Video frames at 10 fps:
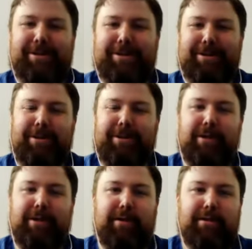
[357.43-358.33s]
No,
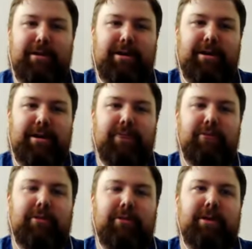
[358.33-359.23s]
one of
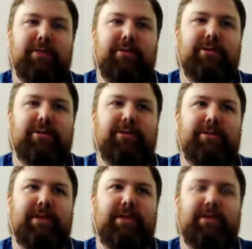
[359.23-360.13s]
the interview questions I've been
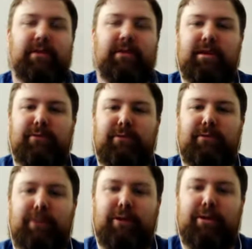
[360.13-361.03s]
asking lately for
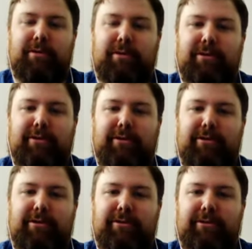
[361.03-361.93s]
like automation
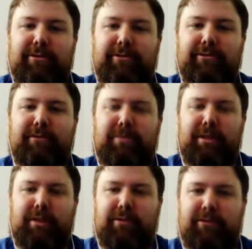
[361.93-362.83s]
engineers is fundamentally
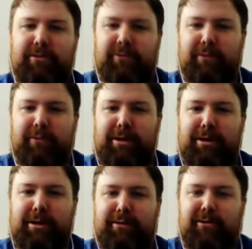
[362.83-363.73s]
what's the difference between
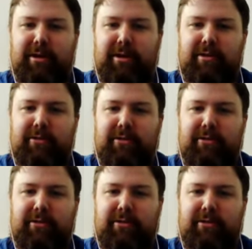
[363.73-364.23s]
Nagios and Jenkins?